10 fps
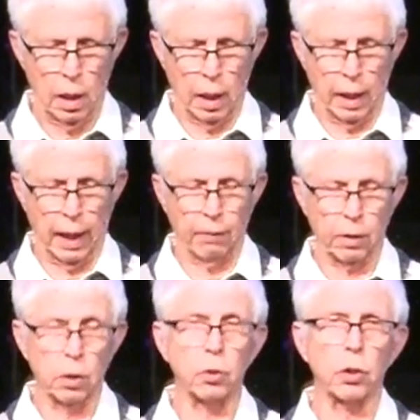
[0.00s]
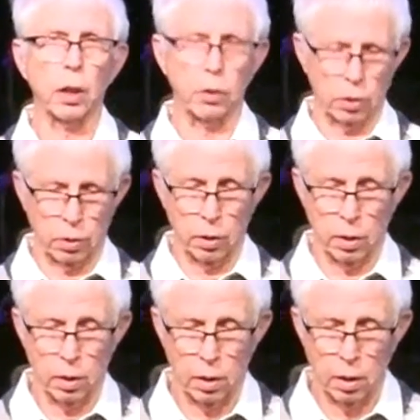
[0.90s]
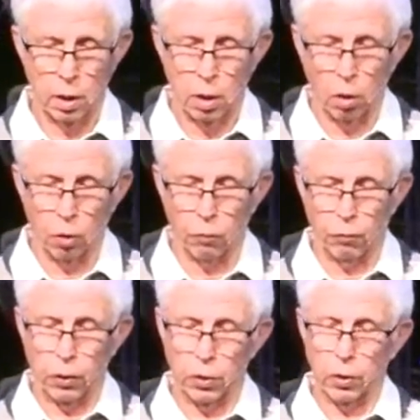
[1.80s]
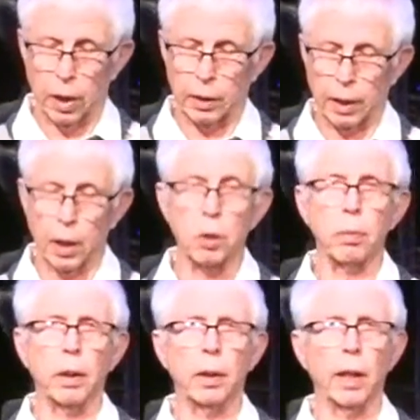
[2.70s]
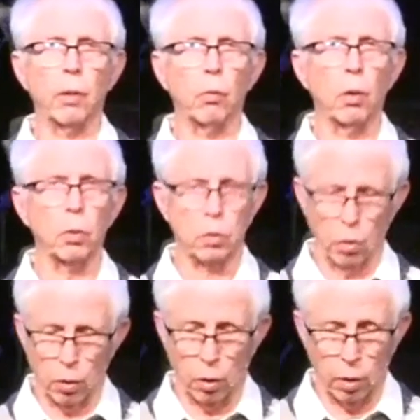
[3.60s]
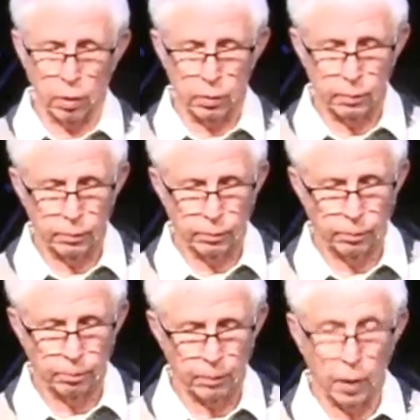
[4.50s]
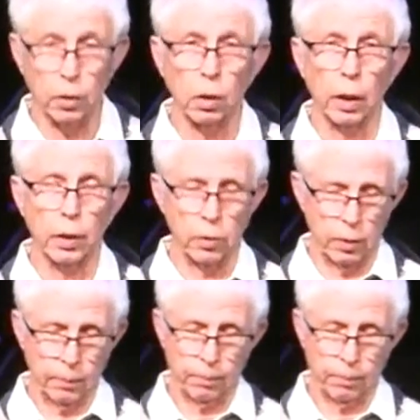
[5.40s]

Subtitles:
and having the sense or fear not to ask my dad what was going on until later.